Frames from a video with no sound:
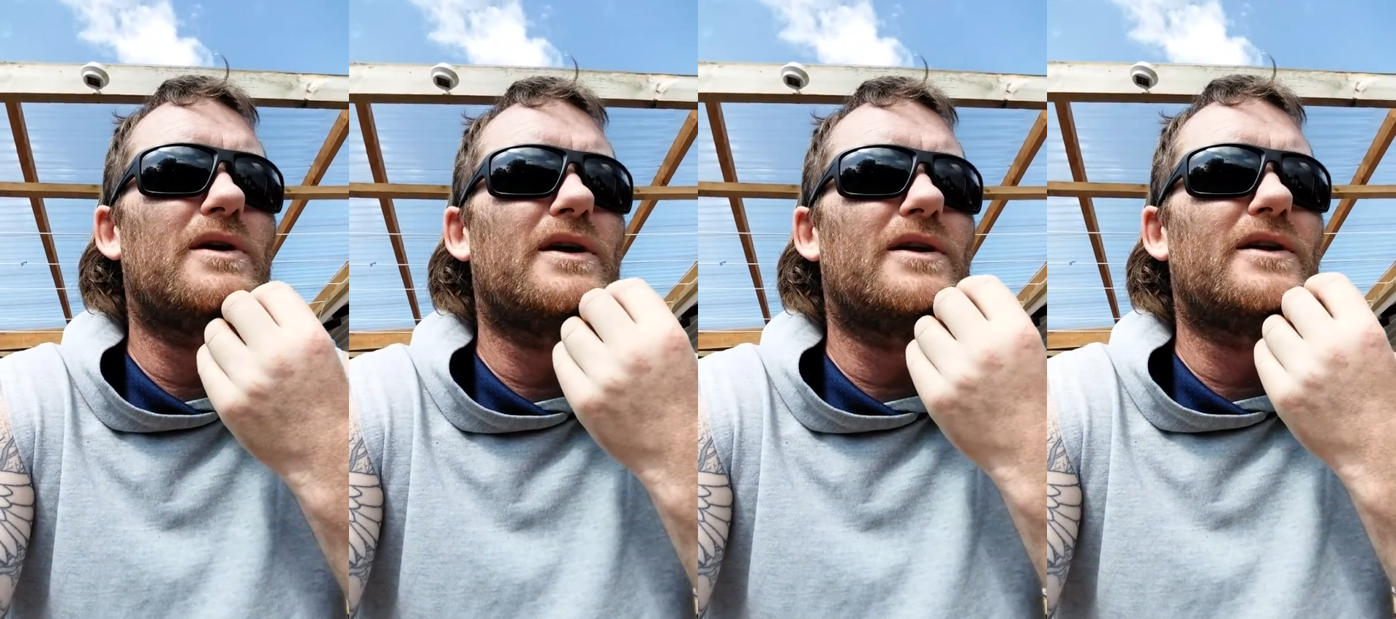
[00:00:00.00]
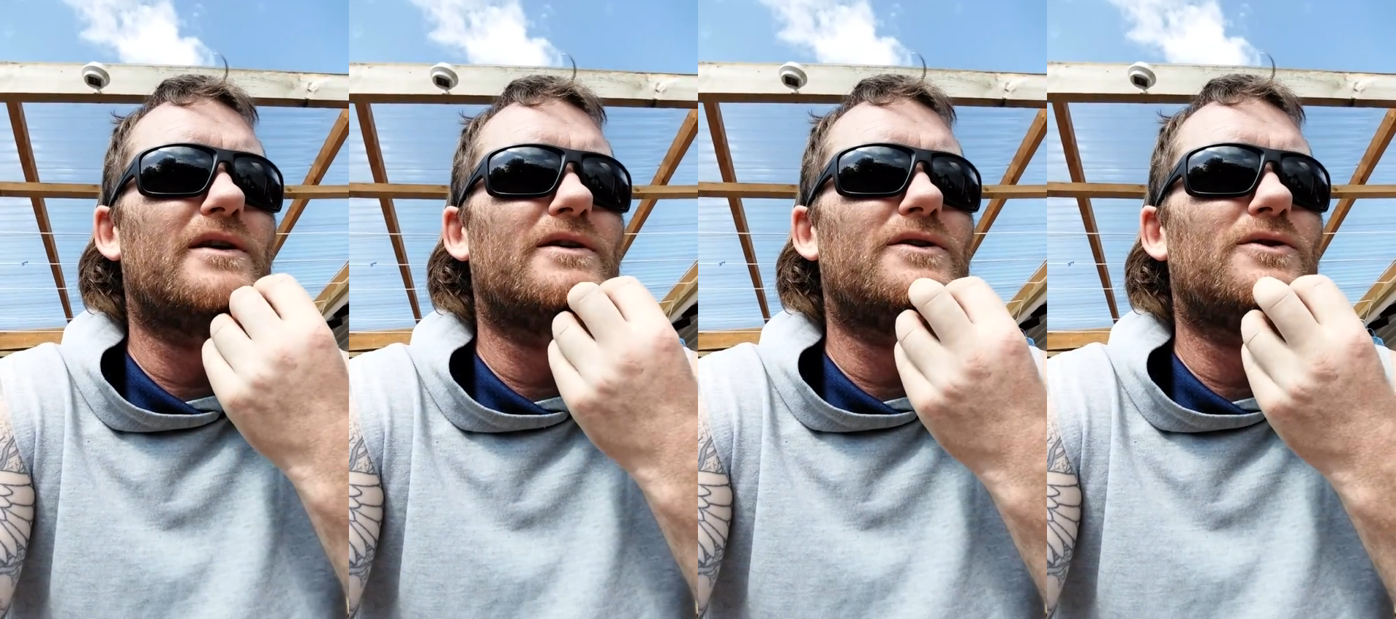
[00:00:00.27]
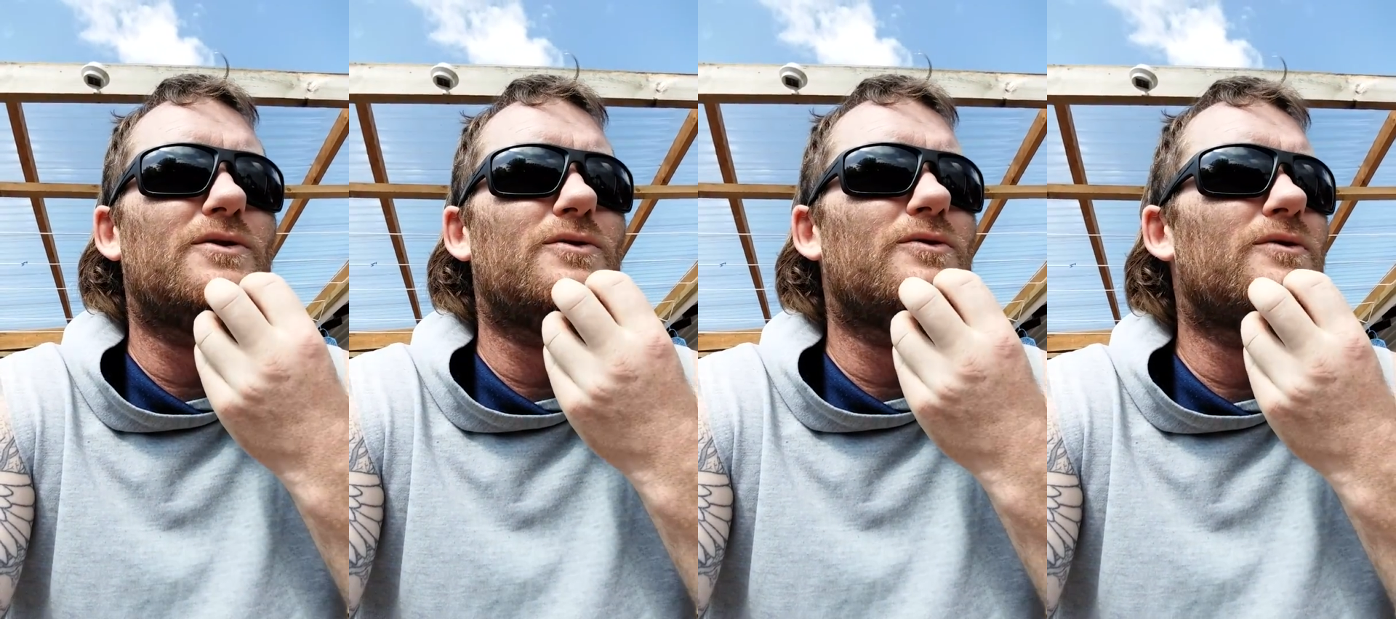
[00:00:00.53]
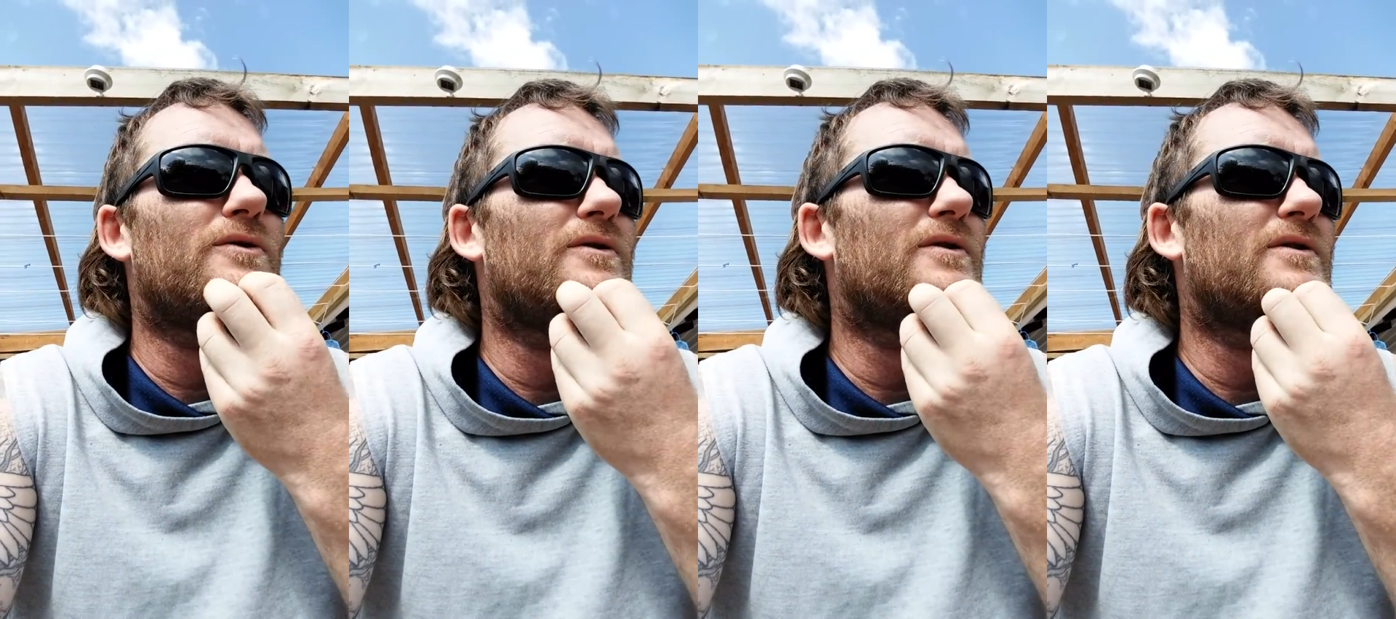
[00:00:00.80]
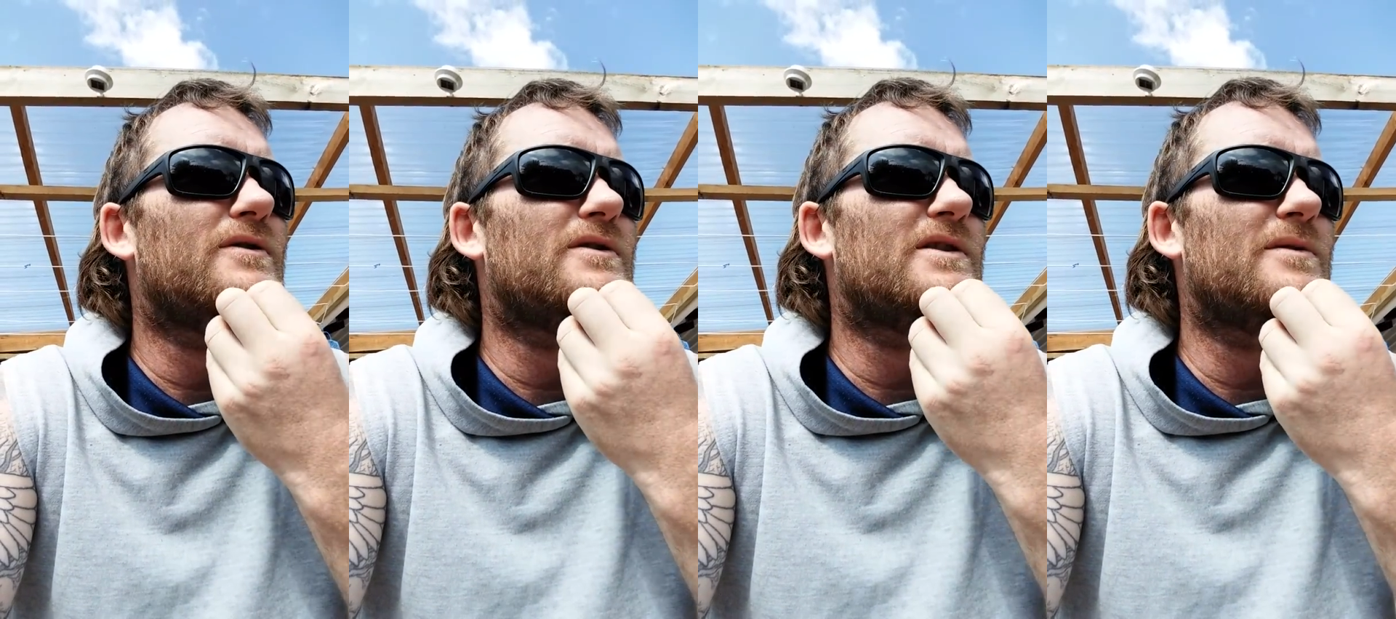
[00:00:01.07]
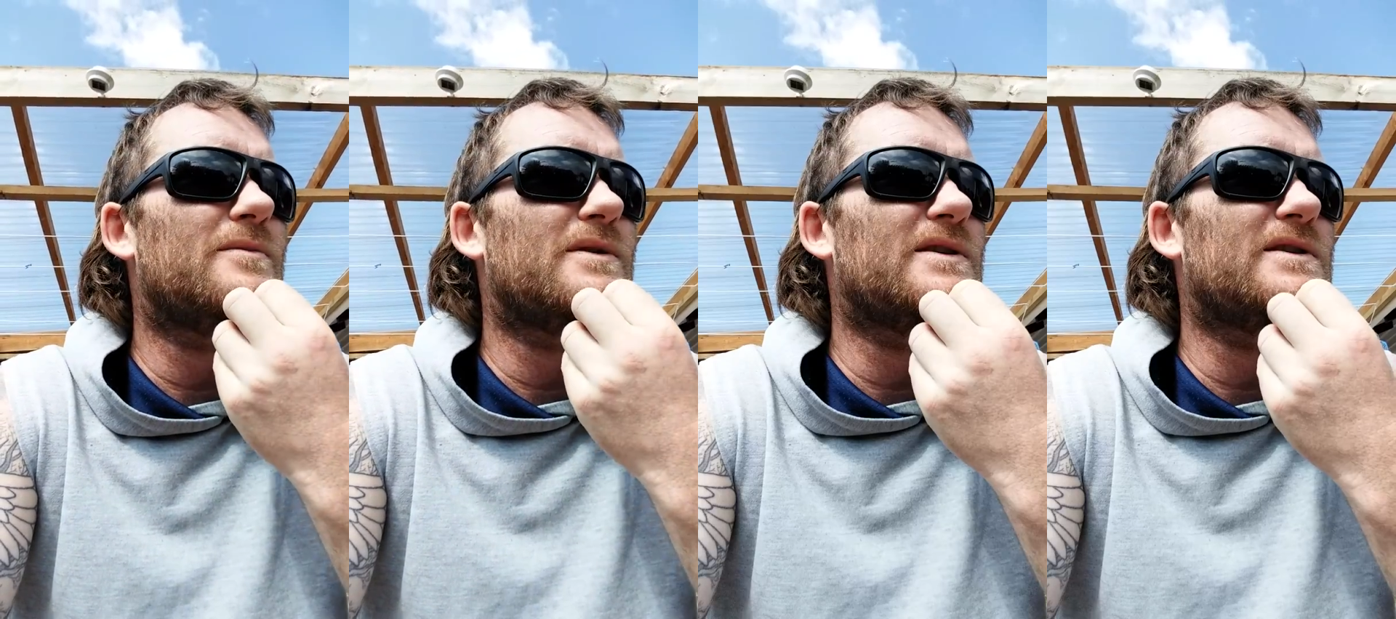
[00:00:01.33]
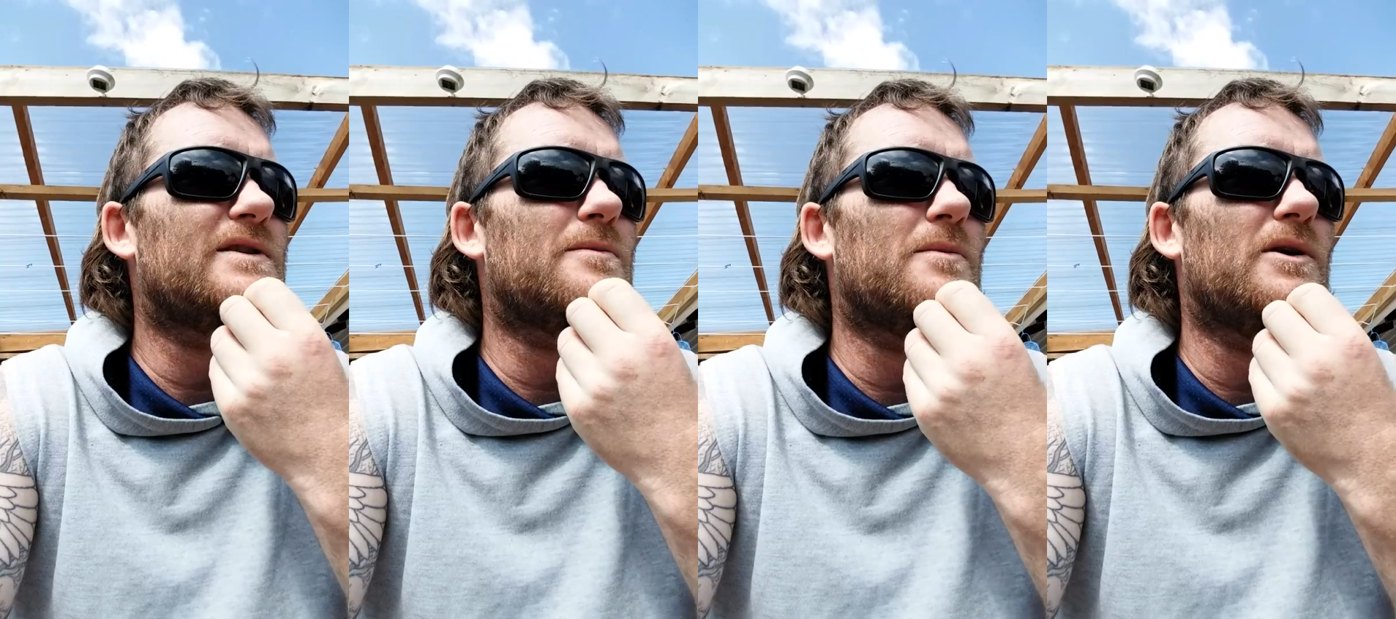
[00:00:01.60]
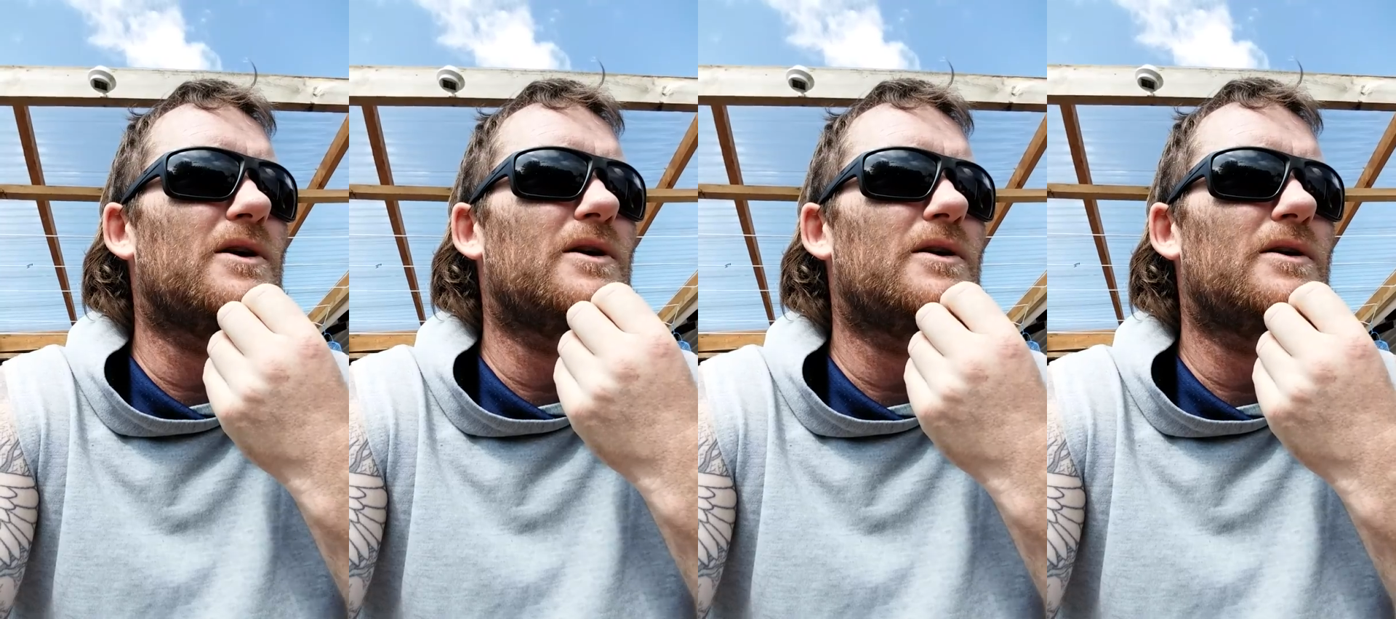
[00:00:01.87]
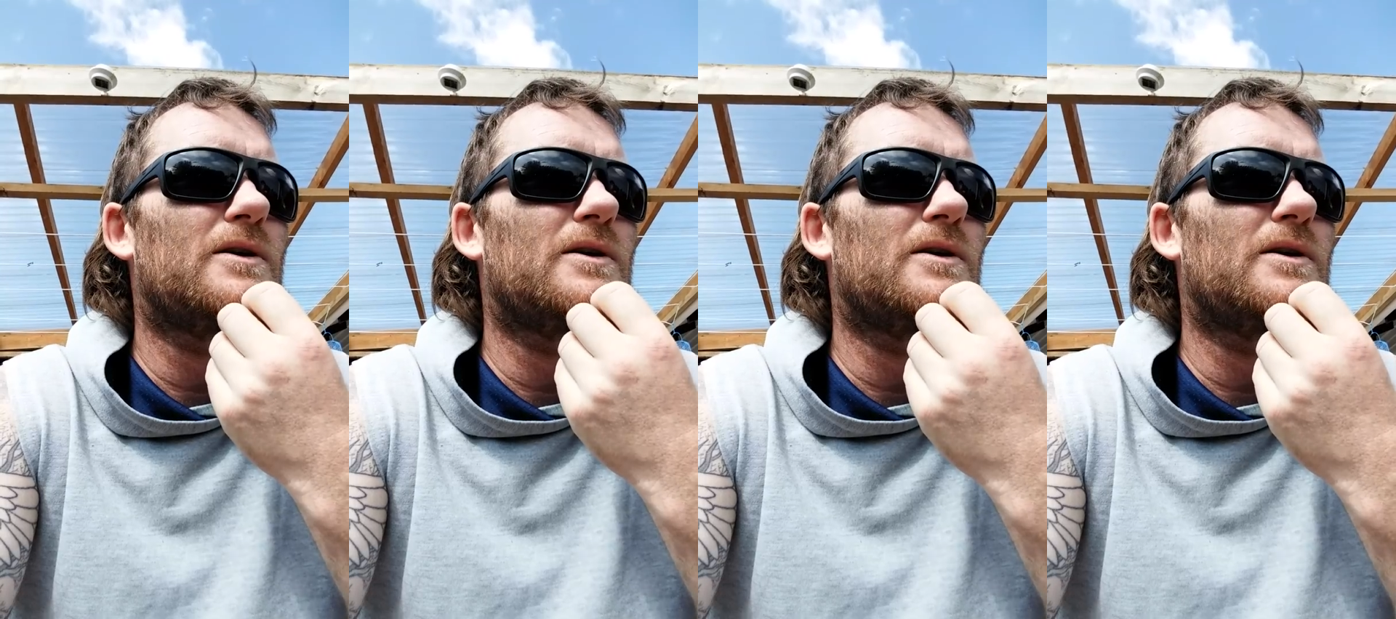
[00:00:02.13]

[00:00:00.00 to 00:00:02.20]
out there to do something similar.